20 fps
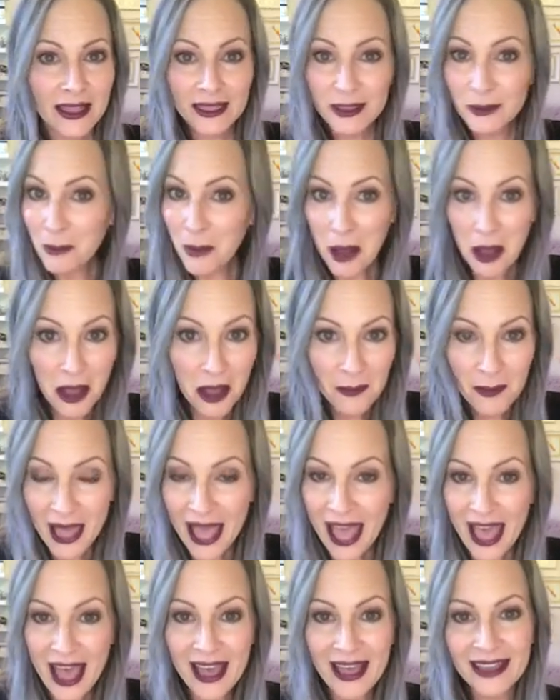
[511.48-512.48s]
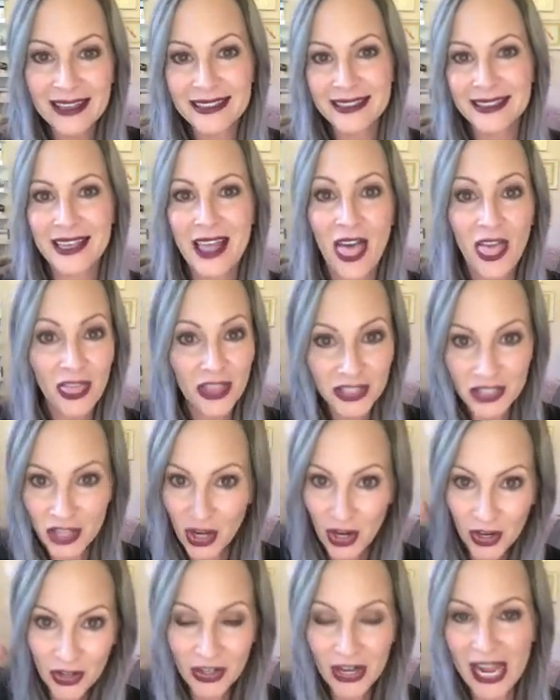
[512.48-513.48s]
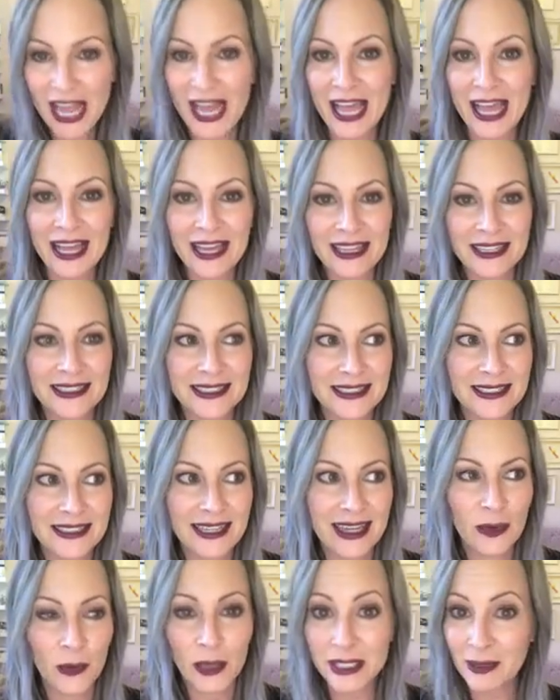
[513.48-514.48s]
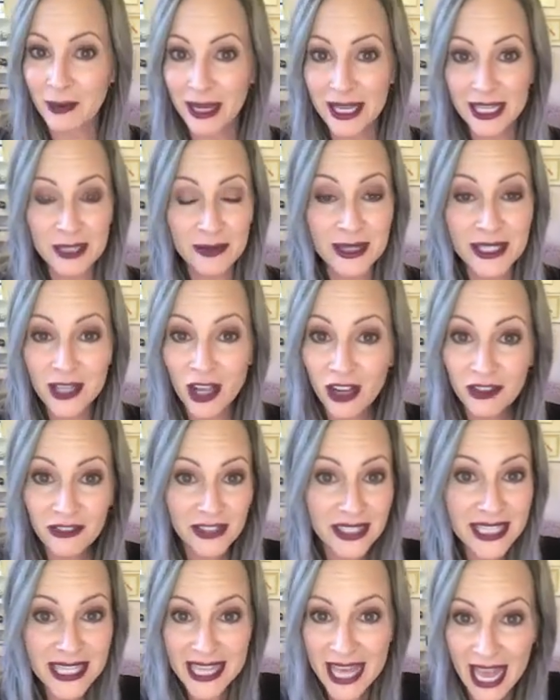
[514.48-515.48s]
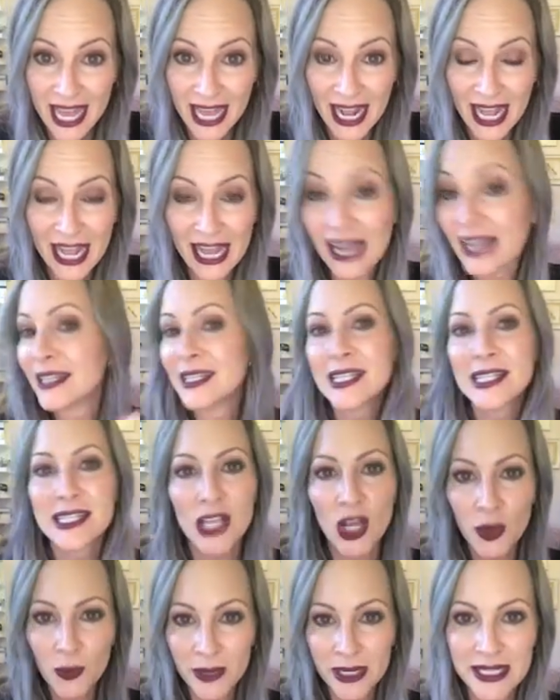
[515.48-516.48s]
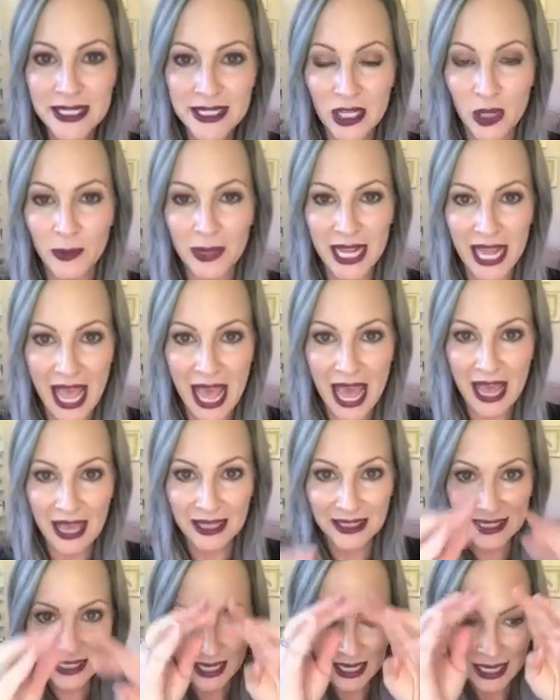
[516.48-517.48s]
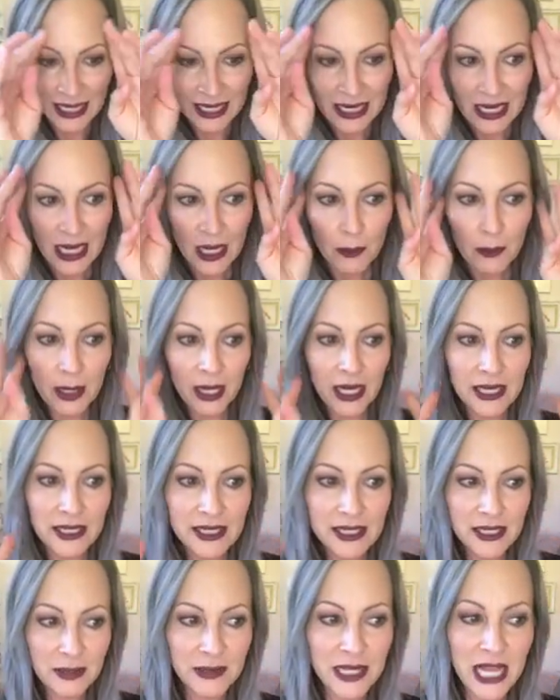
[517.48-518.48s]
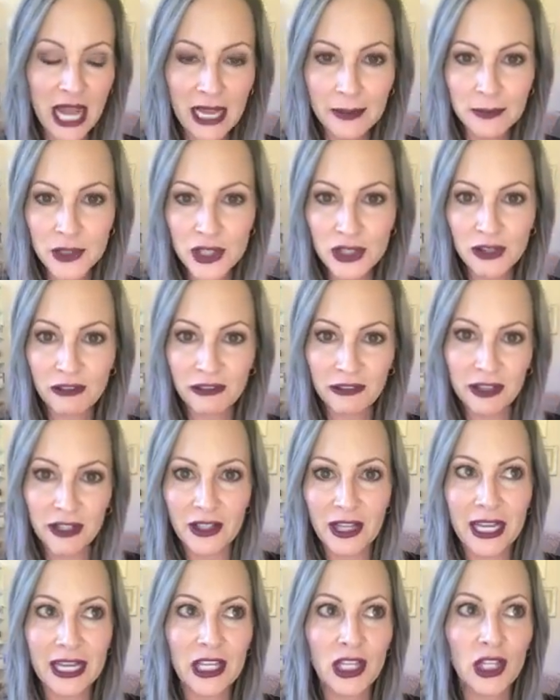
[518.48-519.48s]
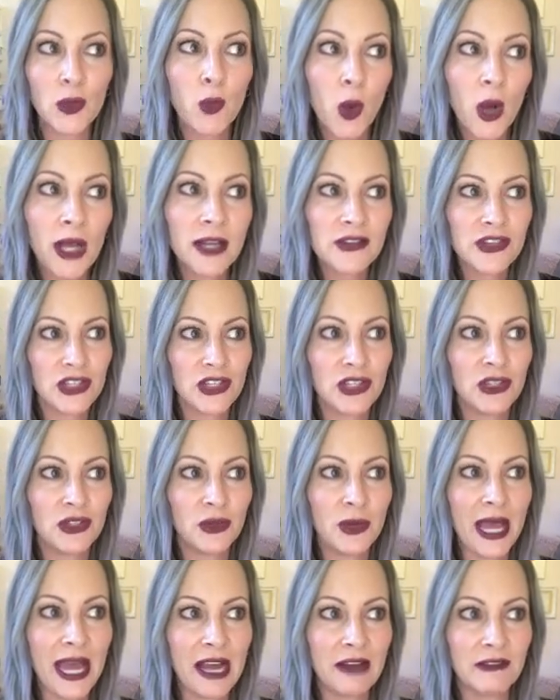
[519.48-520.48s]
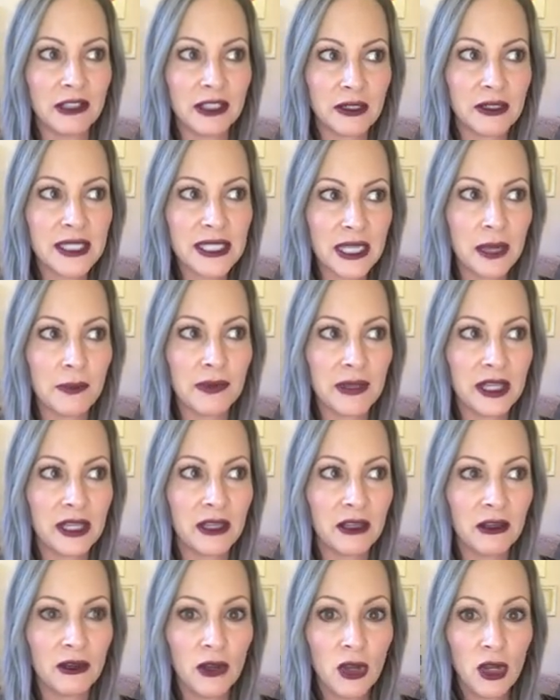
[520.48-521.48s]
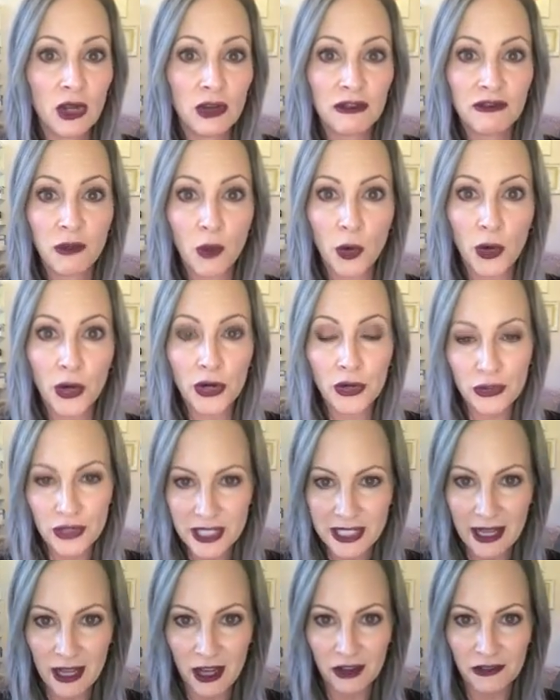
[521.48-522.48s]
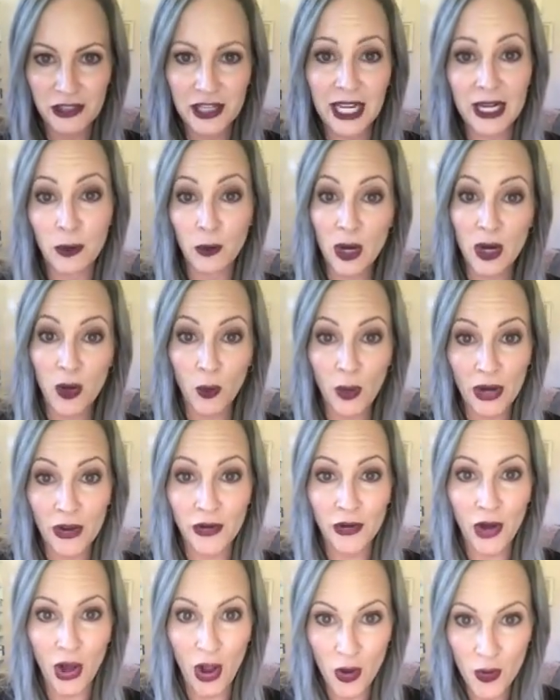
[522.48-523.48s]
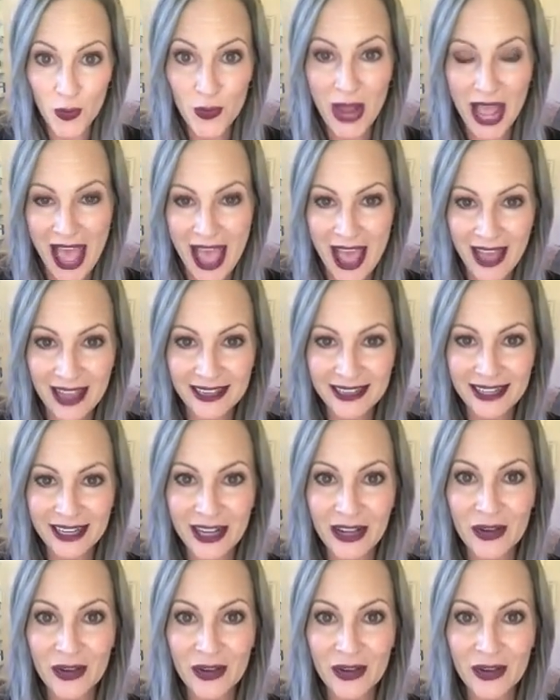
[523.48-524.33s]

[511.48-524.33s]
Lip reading: the mom hat, the daughter hat. I worked at my husband's office, that hat, so many hats. But sometimes you feel like you want to have a little something for yourself. You kind of want to wear your own hat,